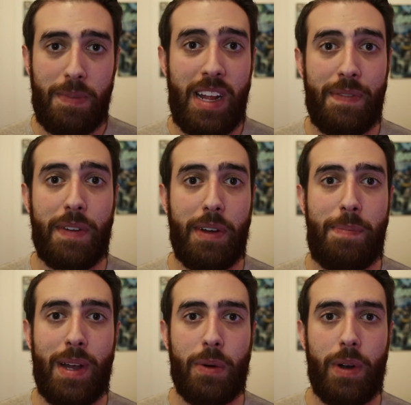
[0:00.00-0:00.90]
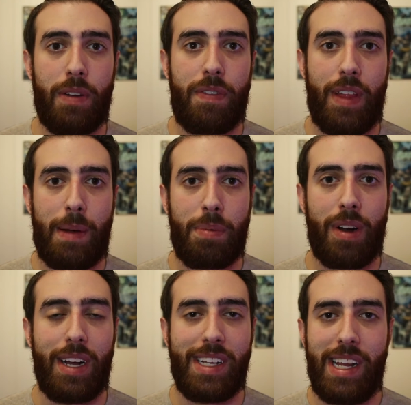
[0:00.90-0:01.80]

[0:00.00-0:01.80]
Definitely pick one up for that price.